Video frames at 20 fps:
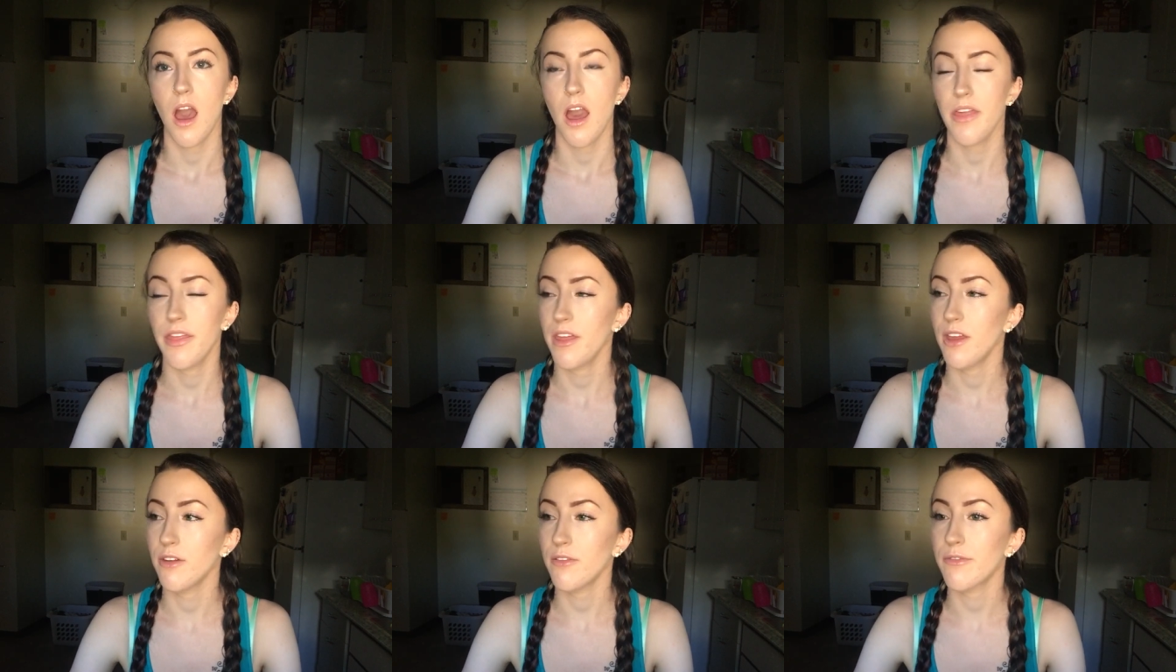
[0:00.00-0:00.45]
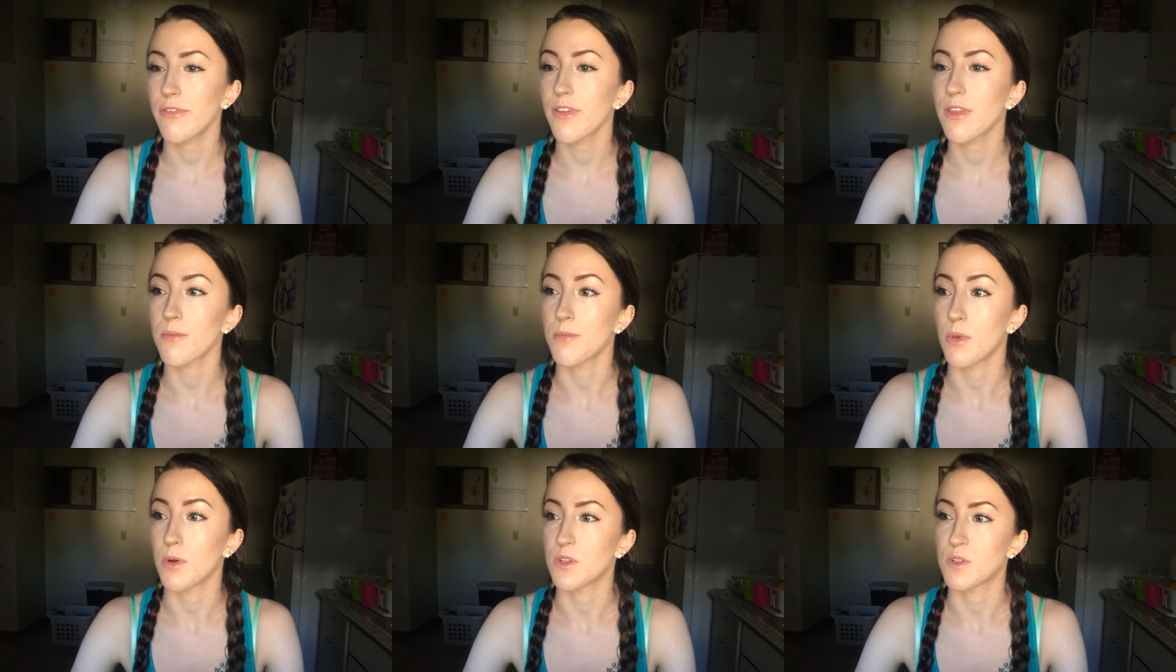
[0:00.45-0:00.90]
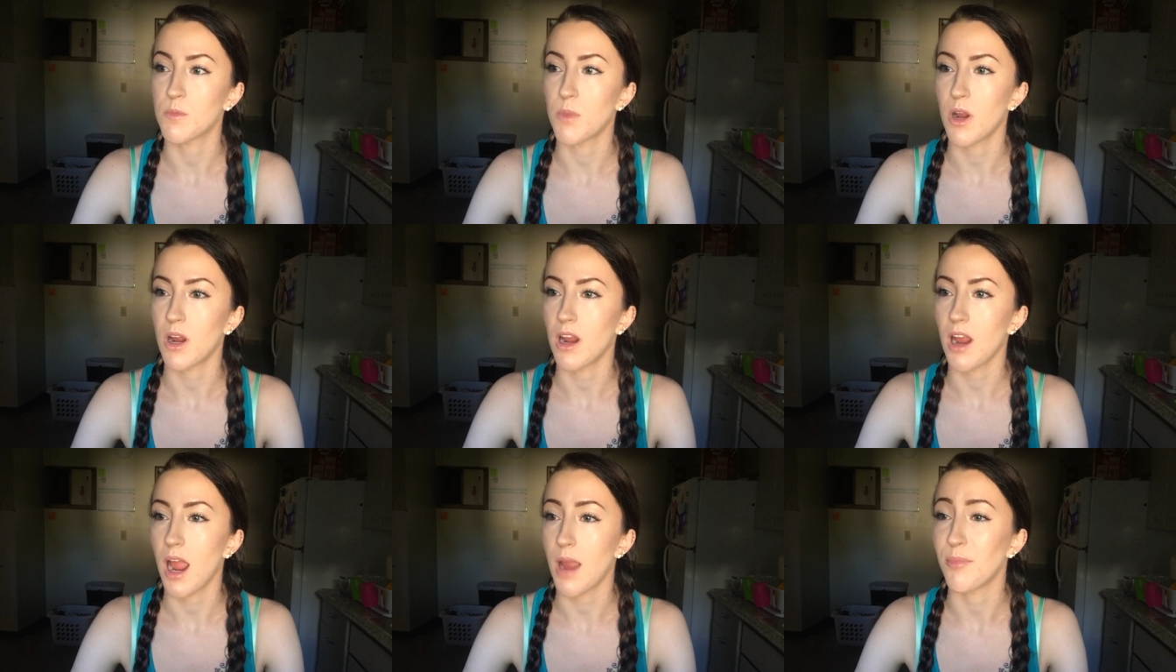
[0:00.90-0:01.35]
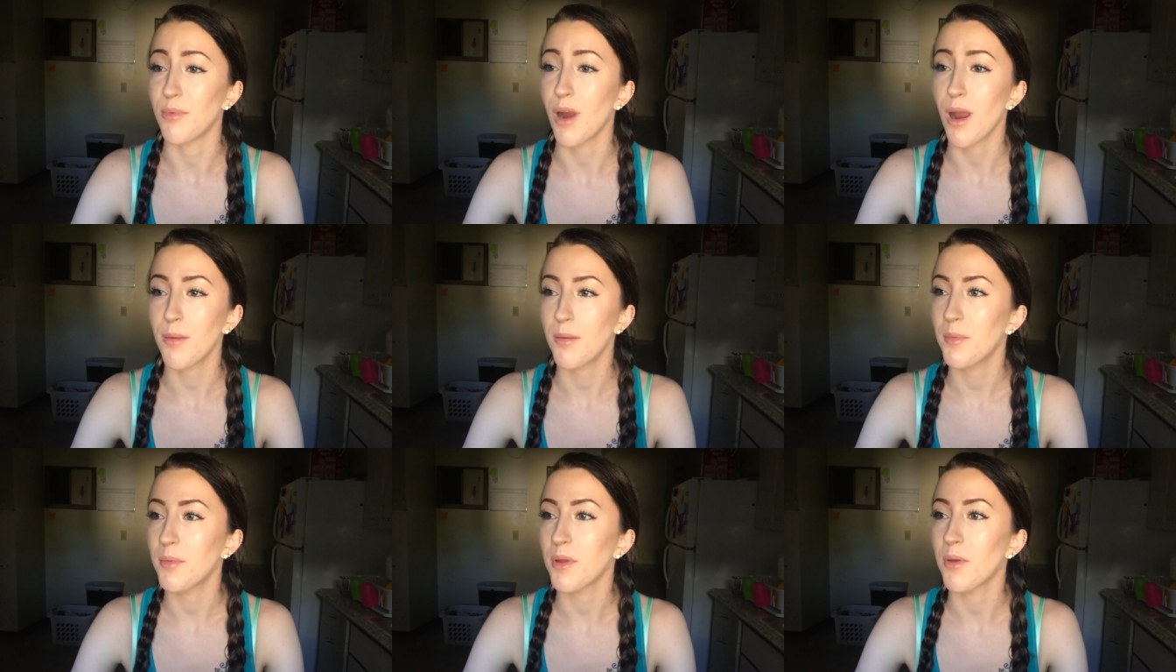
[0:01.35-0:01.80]
I think for the most part I
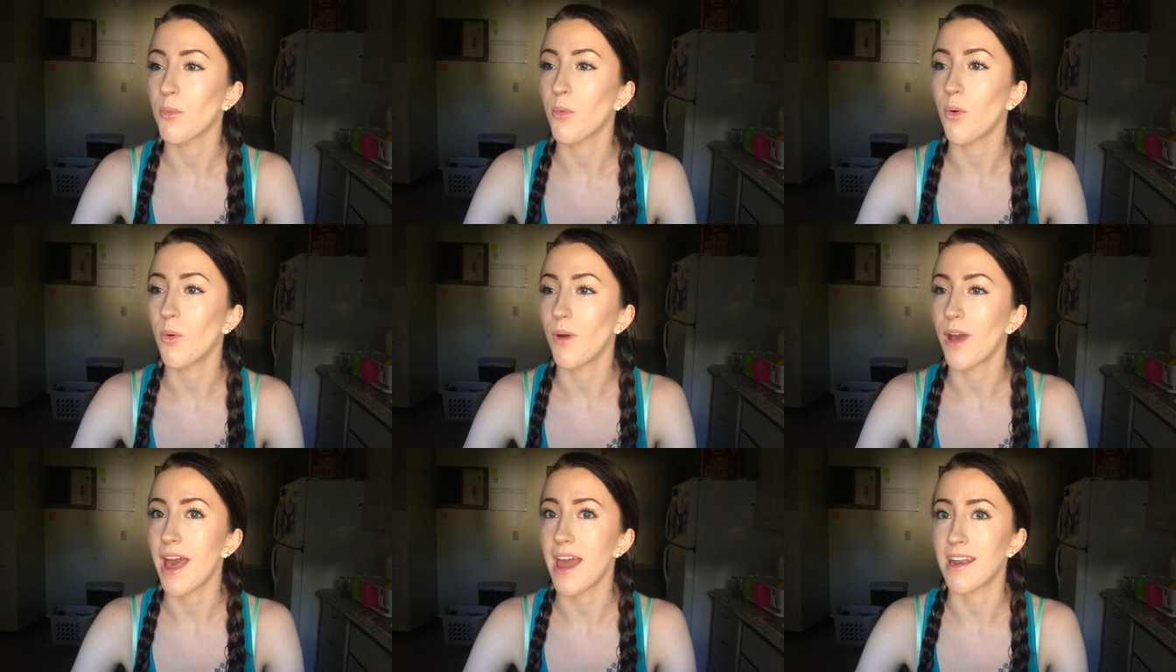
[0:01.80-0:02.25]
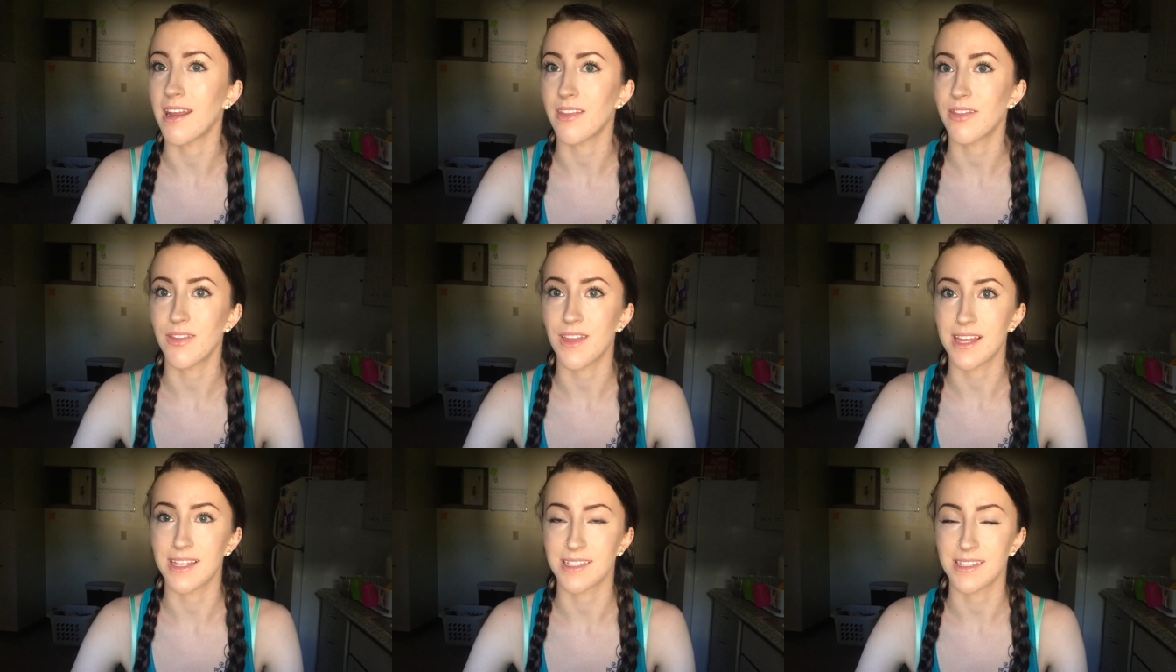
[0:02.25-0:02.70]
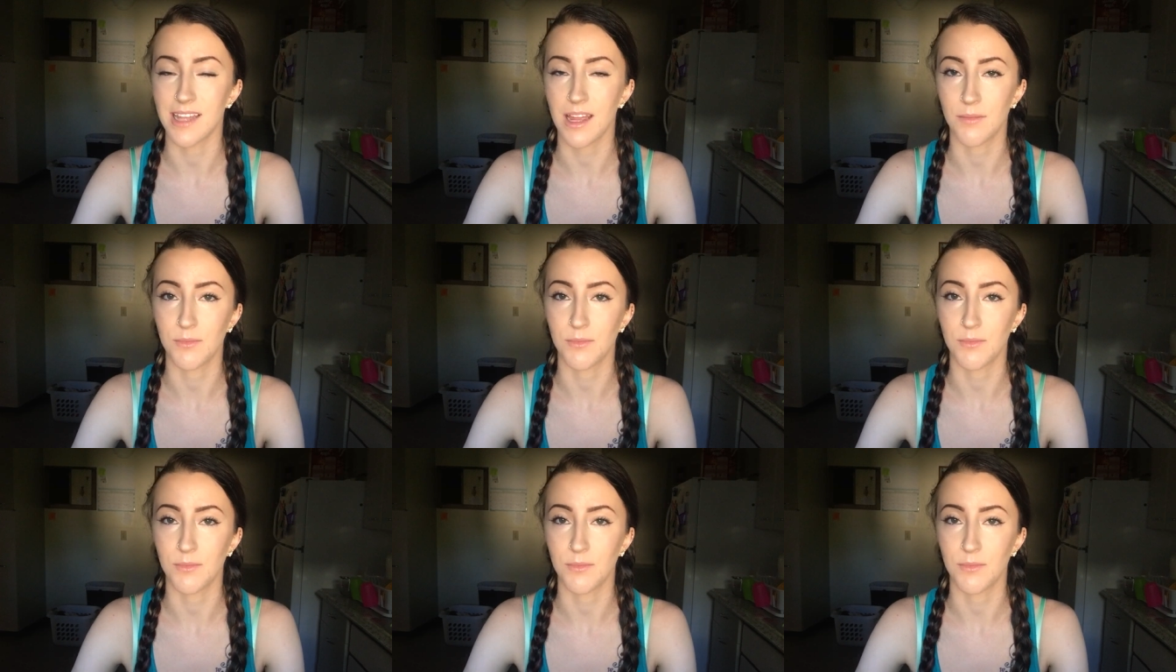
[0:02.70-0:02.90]
probably won't edit this.